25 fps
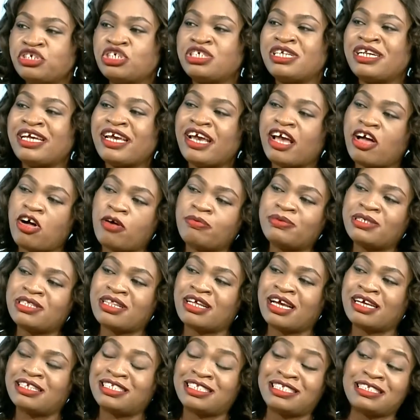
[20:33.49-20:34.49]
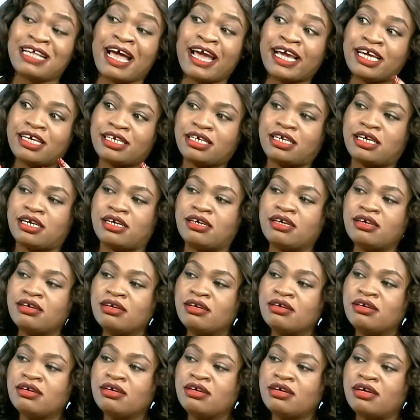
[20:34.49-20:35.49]
that usually helps their
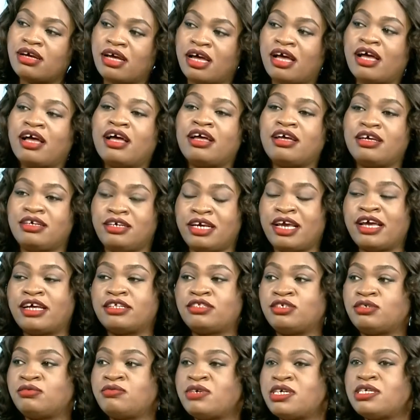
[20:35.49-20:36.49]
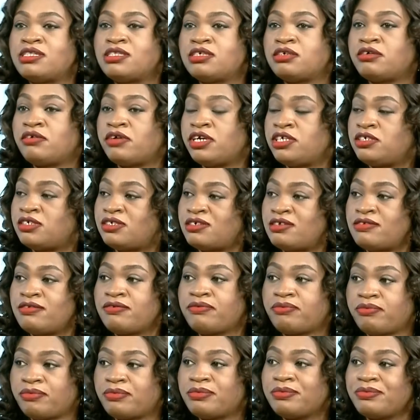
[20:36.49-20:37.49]
psyche to
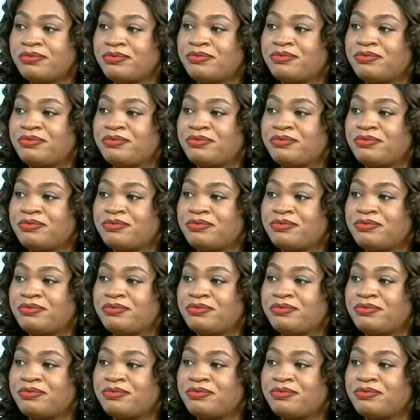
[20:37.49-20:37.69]
reintegration.